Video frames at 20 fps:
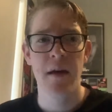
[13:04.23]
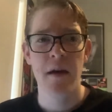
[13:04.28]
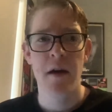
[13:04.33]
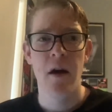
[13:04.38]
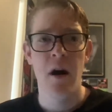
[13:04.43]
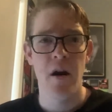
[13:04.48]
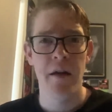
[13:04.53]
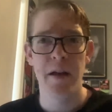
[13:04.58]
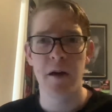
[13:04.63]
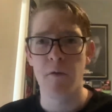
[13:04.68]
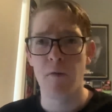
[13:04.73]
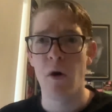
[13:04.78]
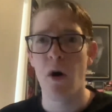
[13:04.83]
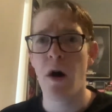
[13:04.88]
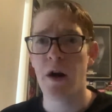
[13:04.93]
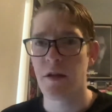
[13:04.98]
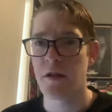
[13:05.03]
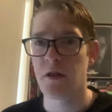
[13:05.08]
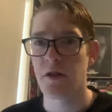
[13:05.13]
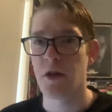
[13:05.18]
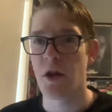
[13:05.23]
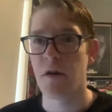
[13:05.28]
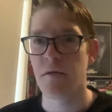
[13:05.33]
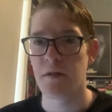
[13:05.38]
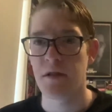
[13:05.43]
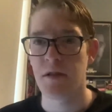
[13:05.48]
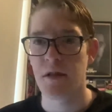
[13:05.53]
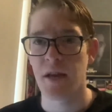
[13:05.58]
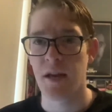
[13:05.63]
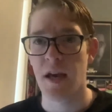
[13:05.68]
I think Ryder
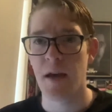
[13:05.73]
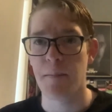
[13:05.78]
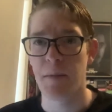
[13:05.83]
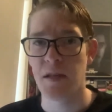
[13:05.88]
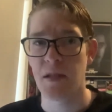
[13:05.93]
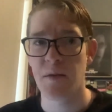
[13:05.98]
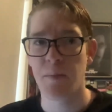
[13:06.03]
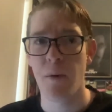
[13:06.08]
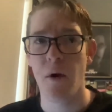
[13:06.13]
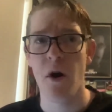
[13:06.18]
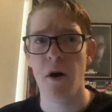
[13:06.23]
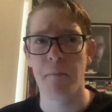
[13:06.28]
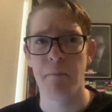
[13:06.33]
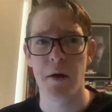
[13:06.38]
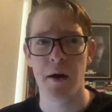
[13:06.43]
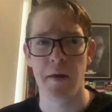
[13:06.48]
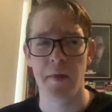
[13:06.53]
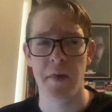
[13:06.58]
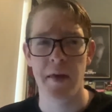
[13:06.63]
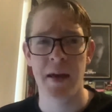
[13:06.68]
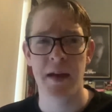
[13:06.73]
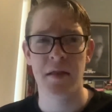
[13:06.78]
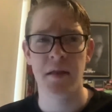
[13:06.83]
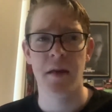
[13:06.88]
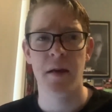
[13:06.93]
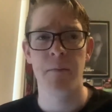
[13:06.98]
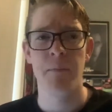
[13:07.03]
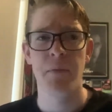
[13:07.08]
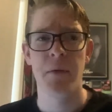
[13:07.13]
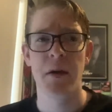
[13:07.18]
deserves to keep his spot, but I think
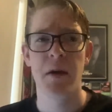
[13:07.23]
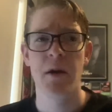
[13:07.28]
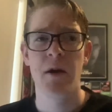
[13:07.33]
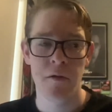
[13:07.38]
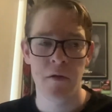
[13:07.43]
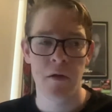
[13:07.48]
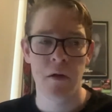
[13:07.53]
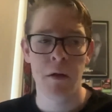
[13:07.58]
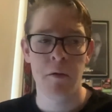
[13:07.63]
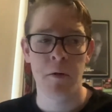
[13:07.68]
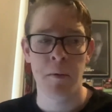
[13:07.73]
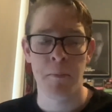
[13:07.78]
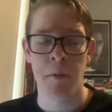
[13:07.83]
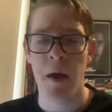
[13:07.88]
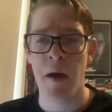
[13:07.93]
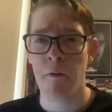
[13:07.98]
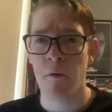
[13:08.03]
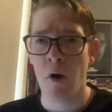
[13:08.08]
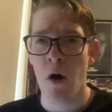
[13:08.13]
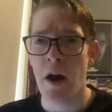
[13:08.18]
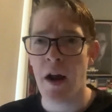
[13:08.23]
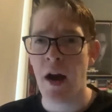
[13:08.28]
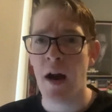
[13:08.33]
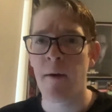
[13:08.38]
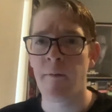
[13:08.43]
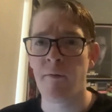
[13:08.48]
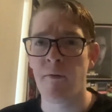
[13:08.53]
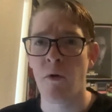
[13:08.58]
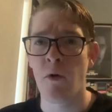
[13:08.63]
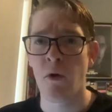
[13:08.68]
that we play Ryder
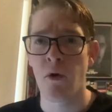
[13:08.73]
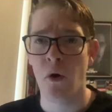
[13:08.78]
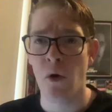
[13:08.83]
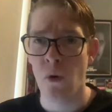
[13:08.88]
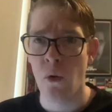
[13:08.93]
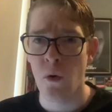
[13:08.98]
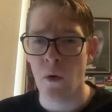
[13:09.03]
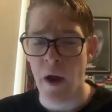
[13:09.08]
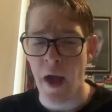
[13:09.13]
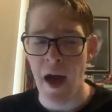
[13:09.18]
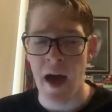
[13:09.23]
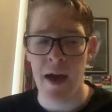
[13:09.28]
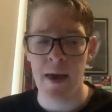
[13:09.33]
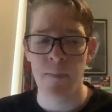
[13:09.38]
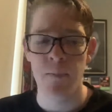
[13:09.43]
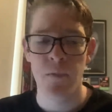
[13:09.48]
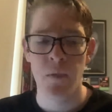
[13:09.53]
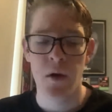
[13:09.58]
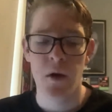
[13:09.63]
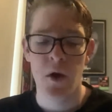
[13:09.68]
up forward all game,